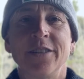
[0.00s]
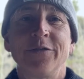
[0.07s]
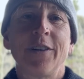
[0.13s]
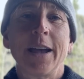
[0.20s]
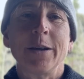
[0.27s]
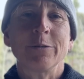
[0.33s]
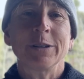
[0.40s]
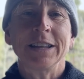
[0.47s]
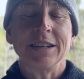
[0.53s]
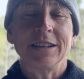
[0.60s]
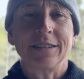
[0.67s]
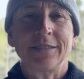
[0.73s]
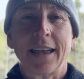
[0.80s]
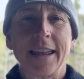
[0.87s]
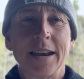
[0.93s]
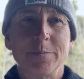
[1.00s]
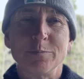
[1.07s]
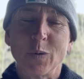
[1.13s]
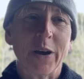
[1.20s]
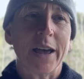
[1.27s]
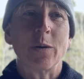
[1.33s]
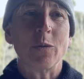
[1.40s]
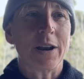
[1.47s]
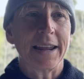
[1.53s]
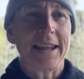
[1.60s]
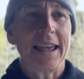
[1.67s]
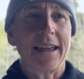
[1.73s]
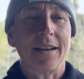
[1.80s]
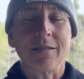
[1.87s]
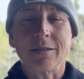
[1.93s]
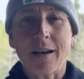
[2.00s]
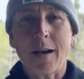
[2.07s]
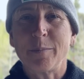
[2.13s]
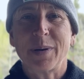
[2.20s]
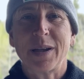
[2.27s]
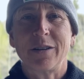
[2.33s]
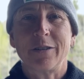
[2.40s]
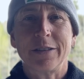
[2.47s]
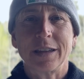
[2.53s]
if I really decided, boy, I want to get a lot better at